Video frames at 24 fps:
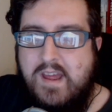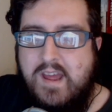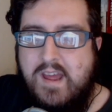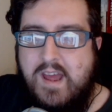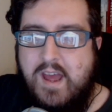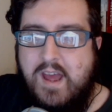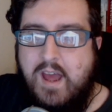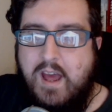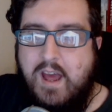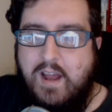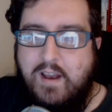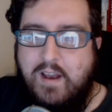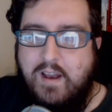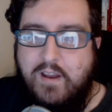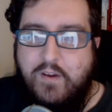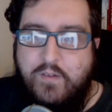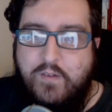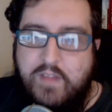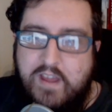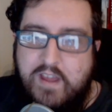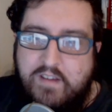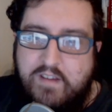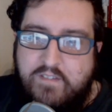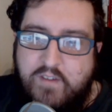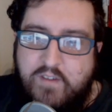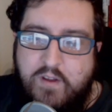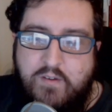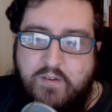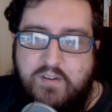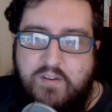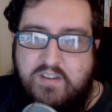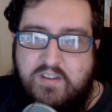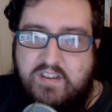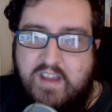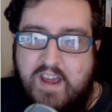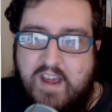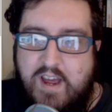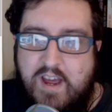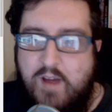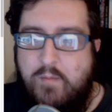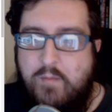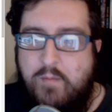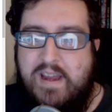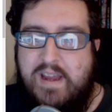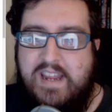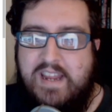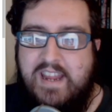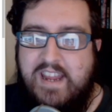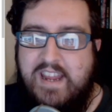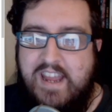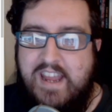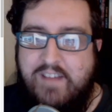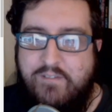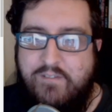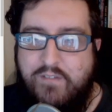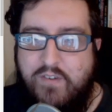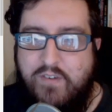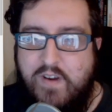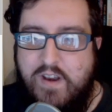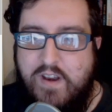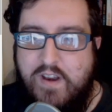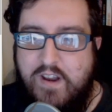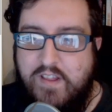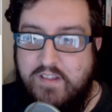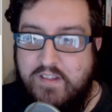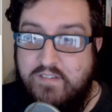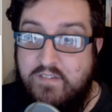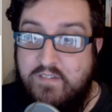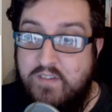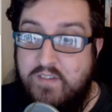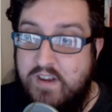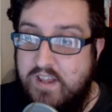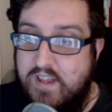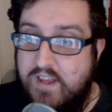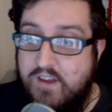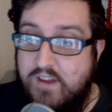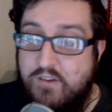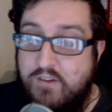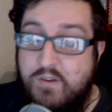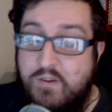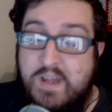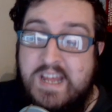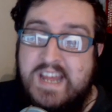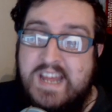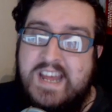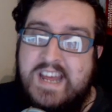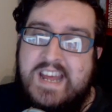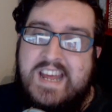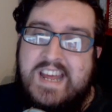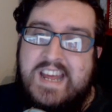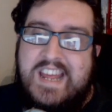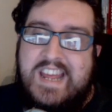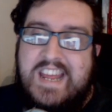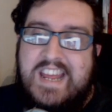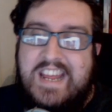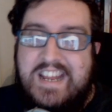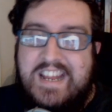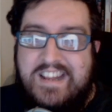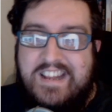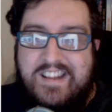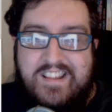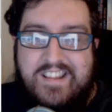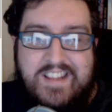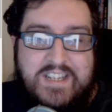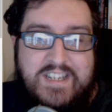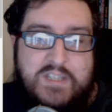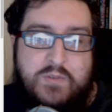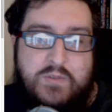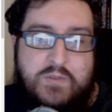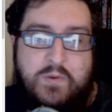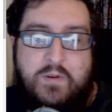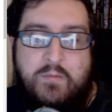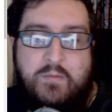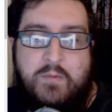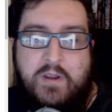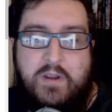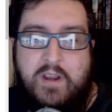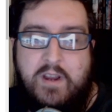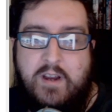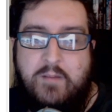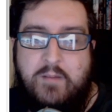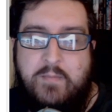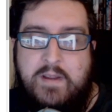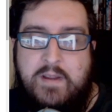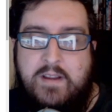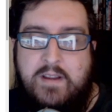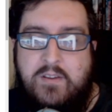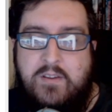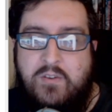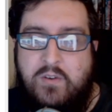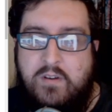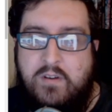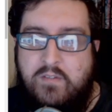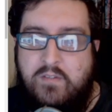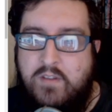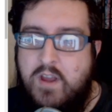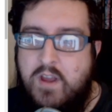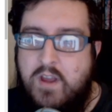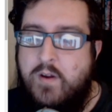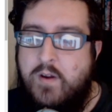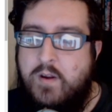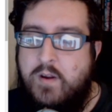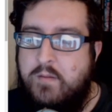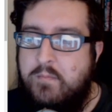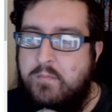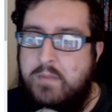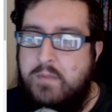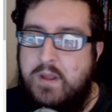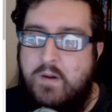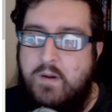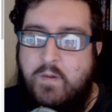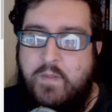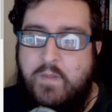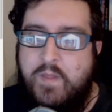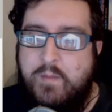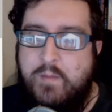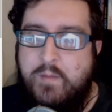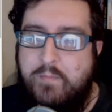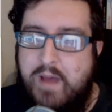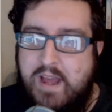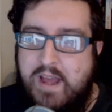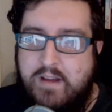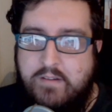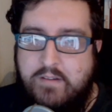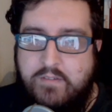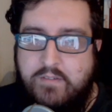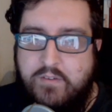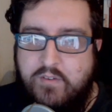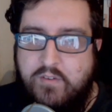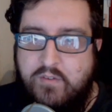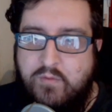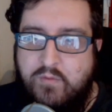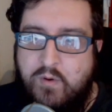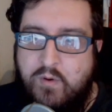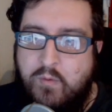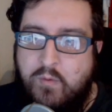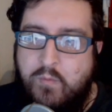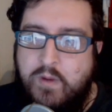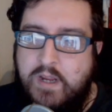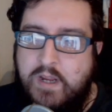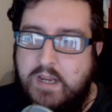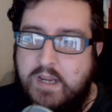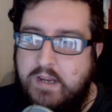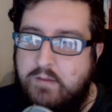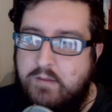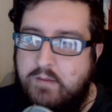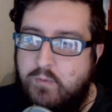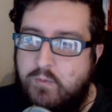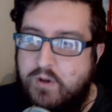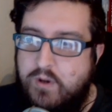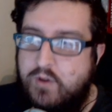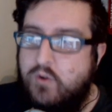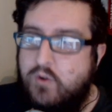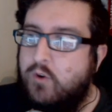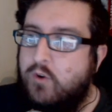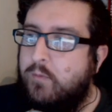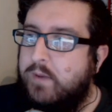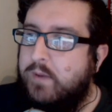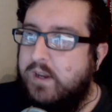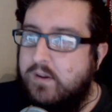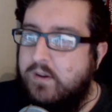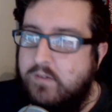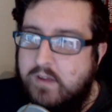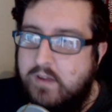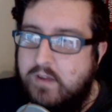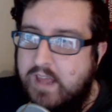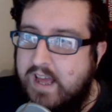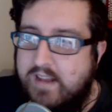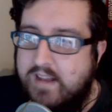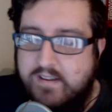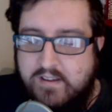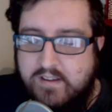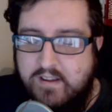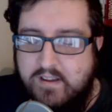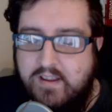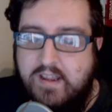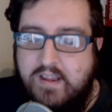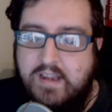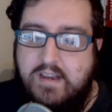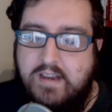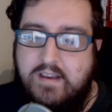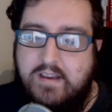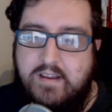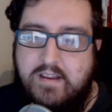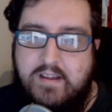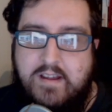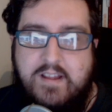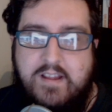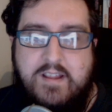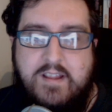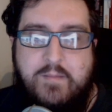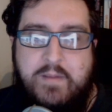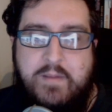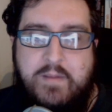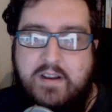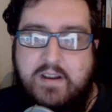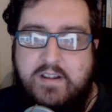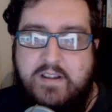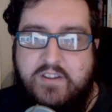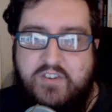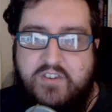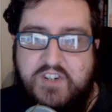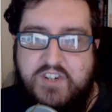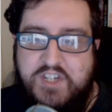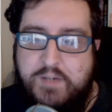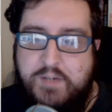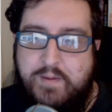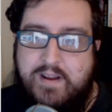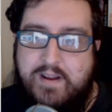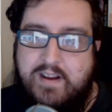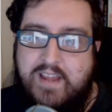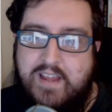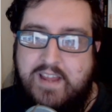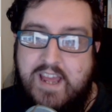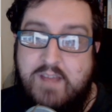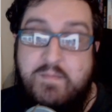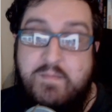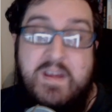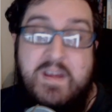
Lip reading: Hello there folks, back again for another video. In this one we're going to be sort of going beyond the bounds of what we would normally look at in the Middle-earth strategy battle game,